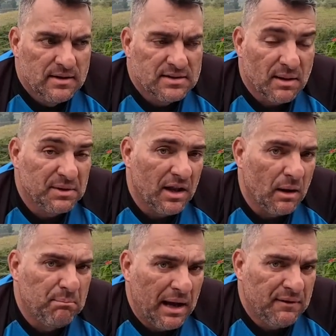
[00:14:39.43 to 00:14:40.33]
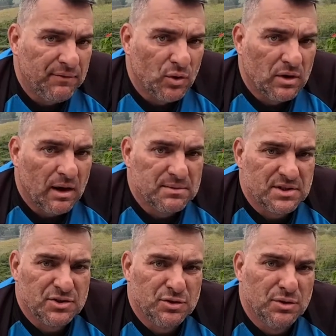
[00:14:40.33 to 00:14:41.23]
something like bait fuel comes
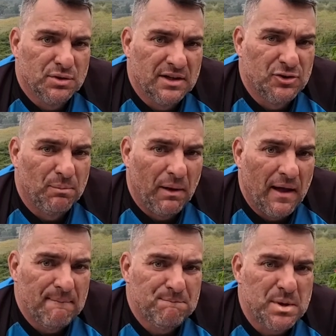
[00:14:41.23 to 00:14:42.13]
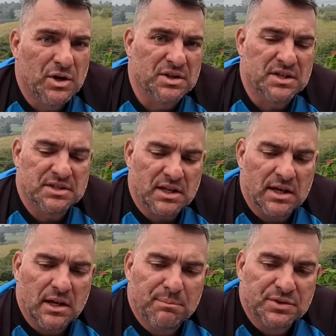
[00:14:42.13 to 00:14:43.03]
into play, because it's
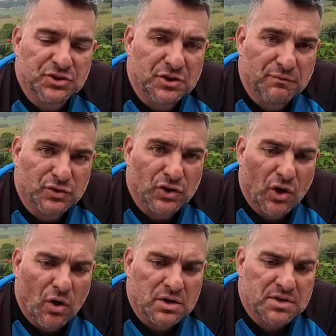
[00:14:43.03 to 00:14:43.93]
sitting in position for so long.